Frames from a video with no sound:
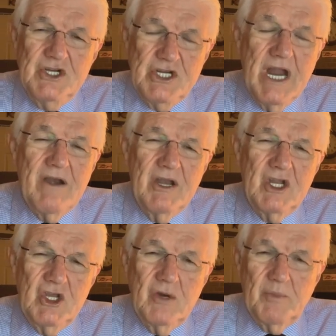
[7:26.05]
share it to
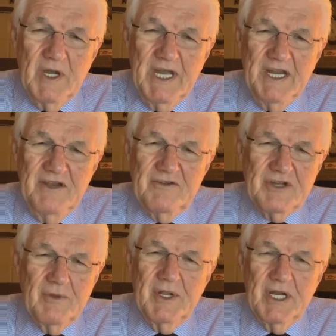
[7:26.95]
your page
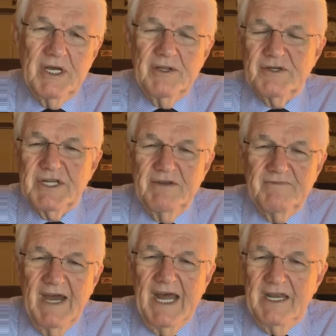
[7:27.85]
so that others can
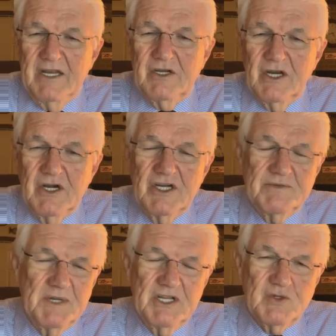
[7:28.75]
find
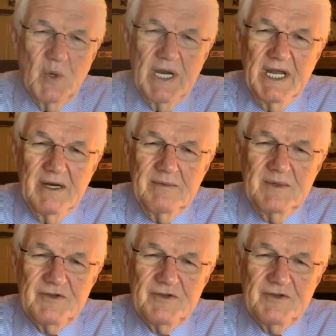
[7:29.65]
encouragement as well,